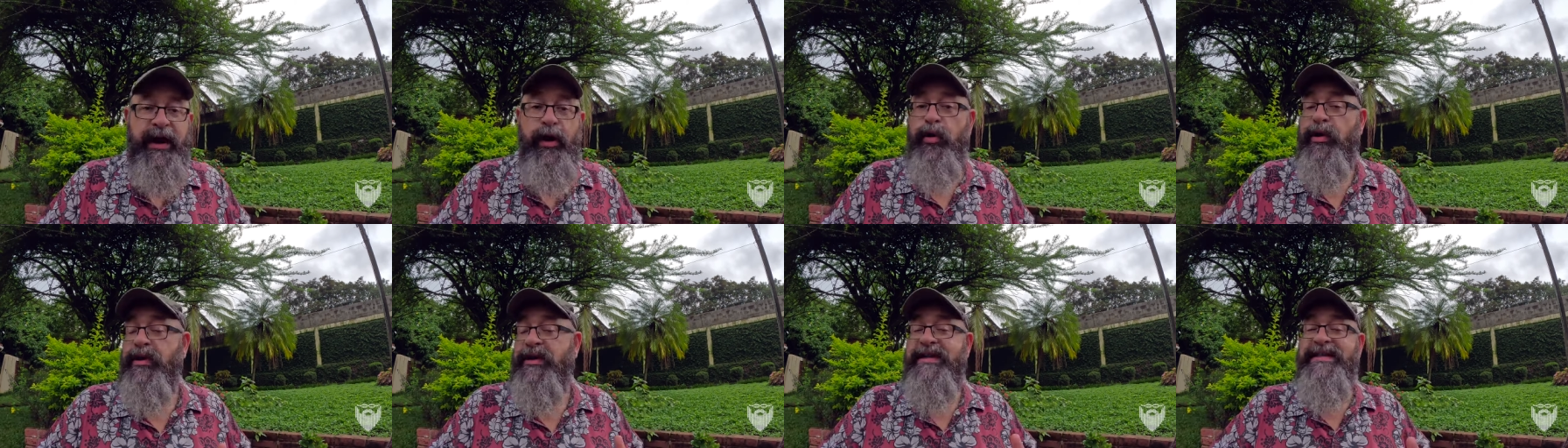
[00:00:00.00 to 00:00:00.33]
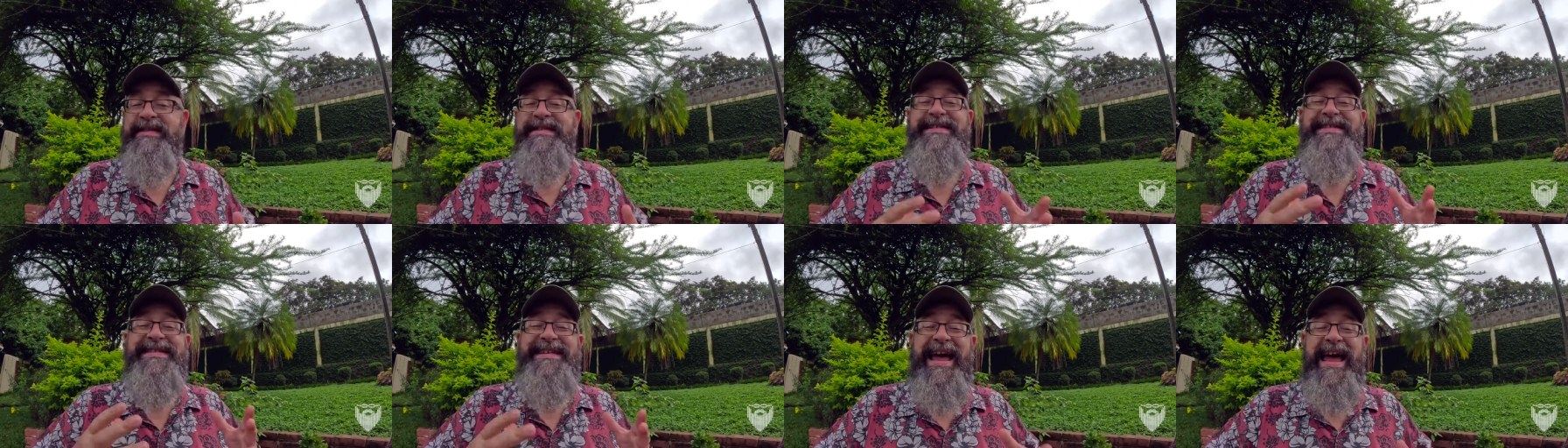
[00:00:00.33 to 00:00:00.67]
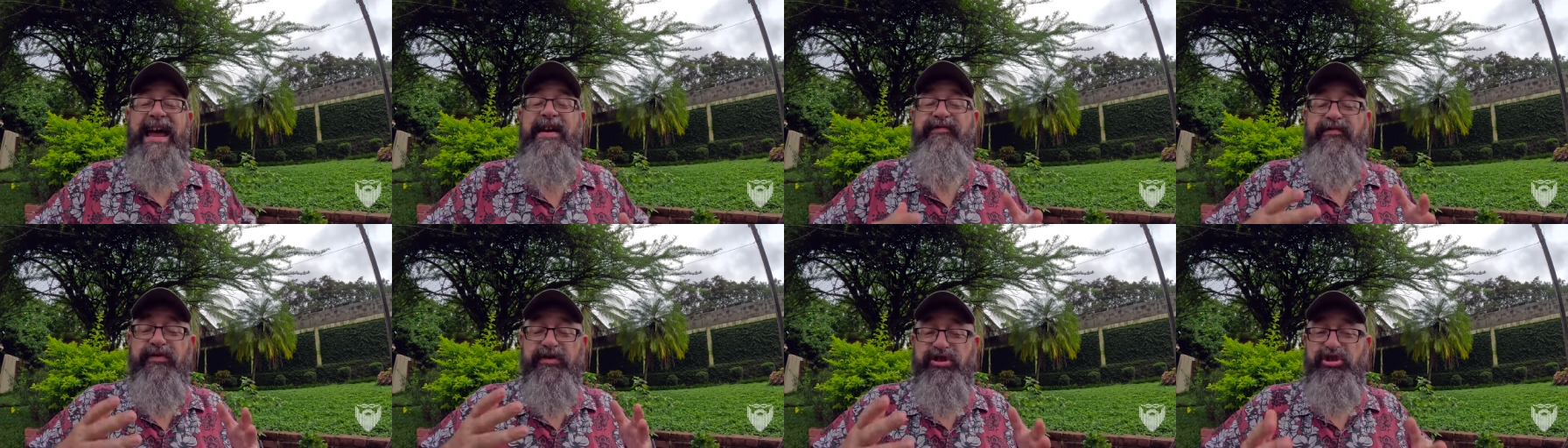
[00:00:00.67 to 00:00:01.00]
or at least
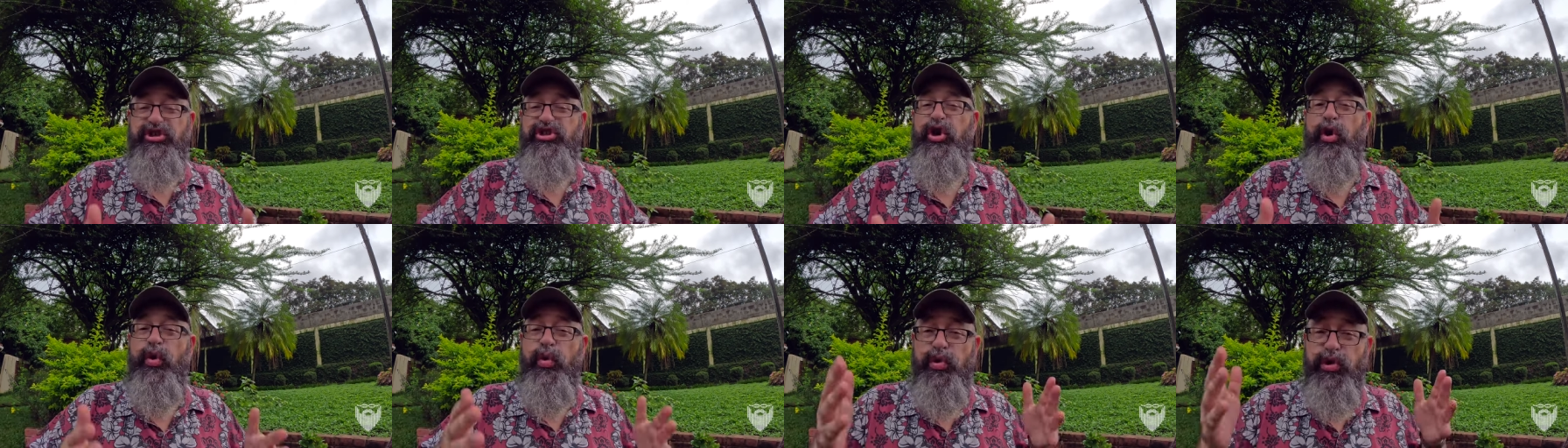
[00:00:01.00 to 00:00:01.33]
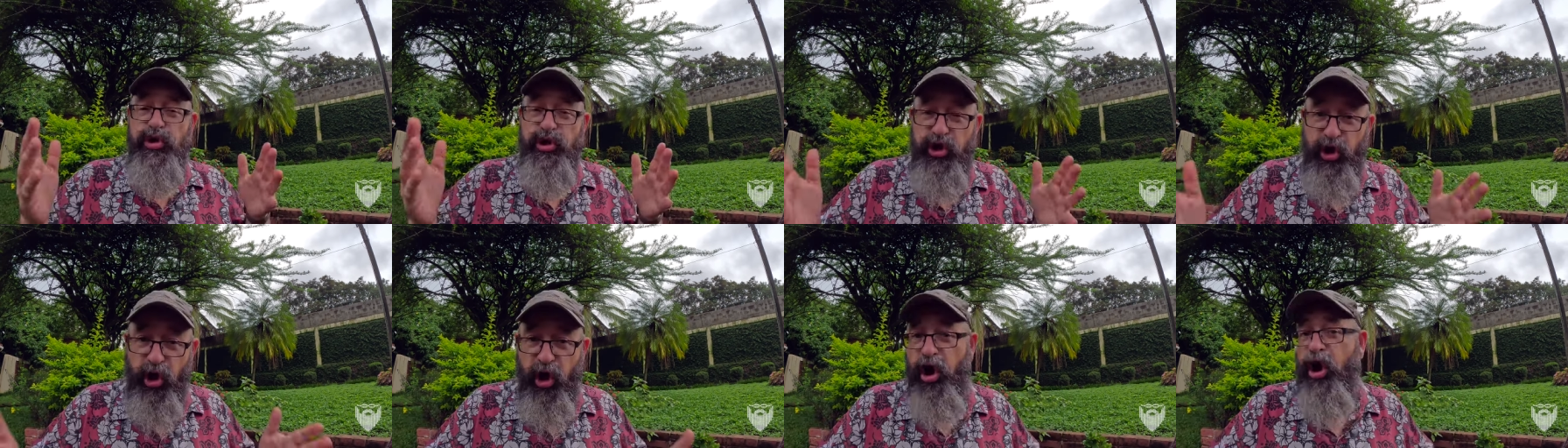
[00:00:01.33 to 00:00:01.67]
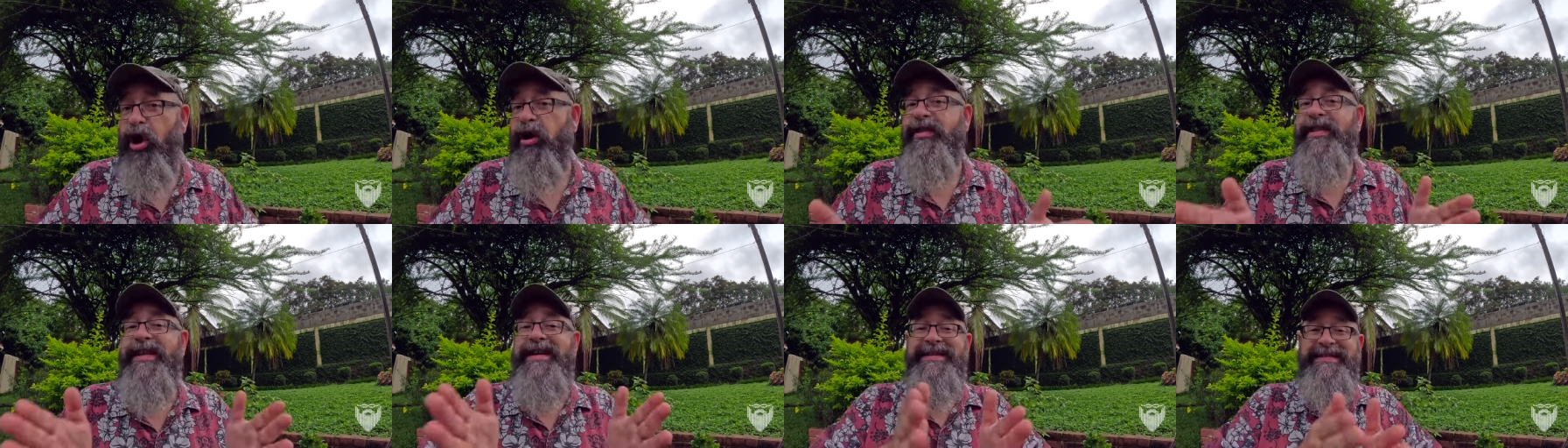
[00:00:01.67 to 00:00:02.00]
stay for so
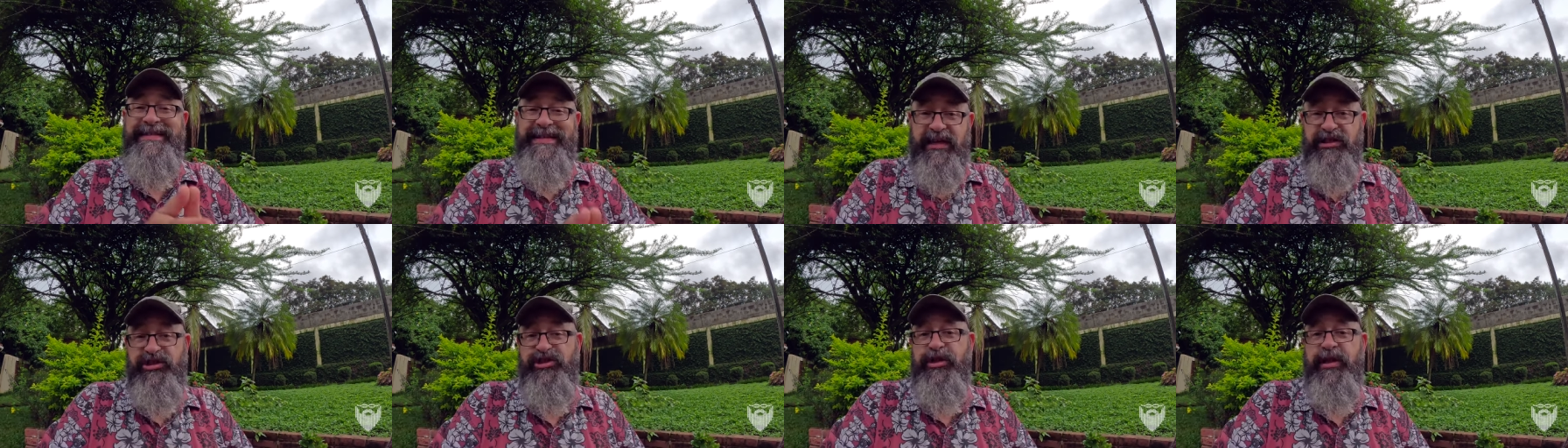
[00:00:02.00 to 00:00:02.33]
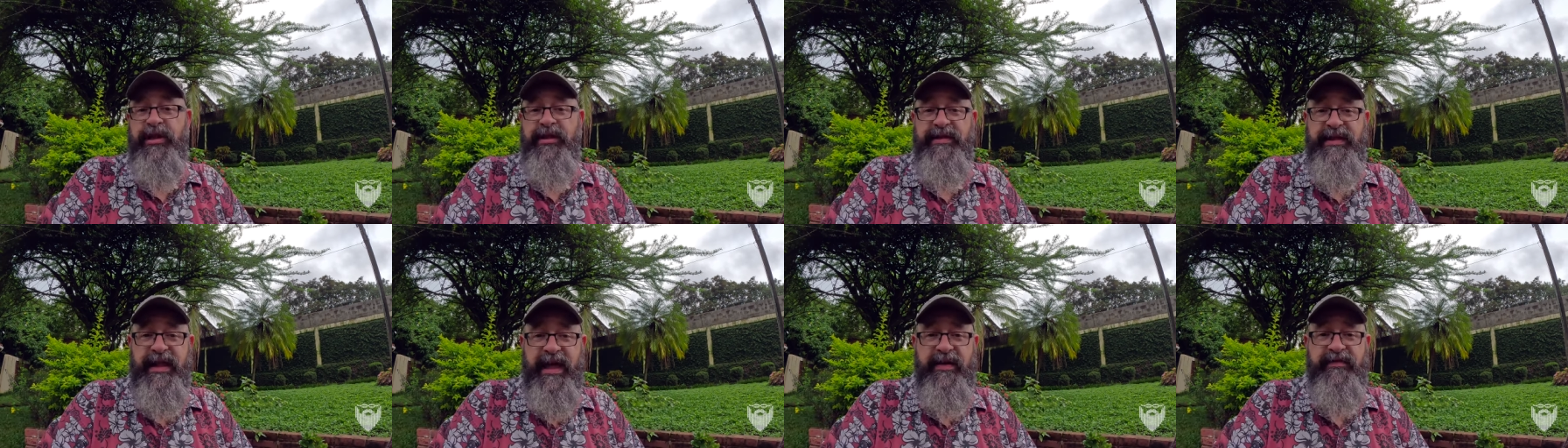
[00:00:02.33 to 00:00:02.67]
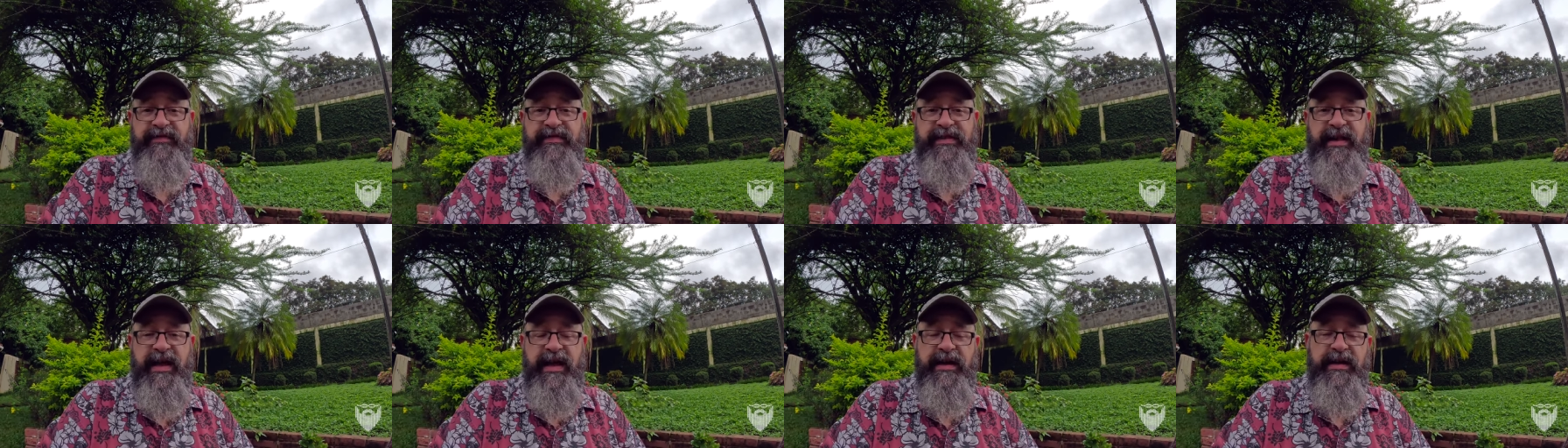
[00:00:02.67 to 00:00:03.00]
long that essentially they
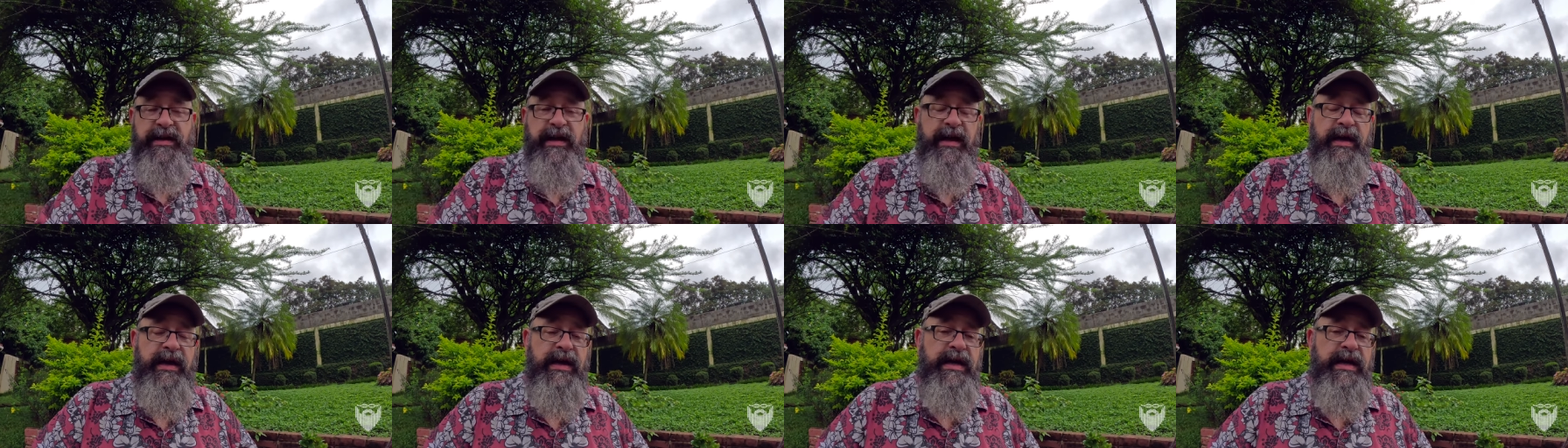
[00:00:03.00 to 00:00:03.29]
have stayed.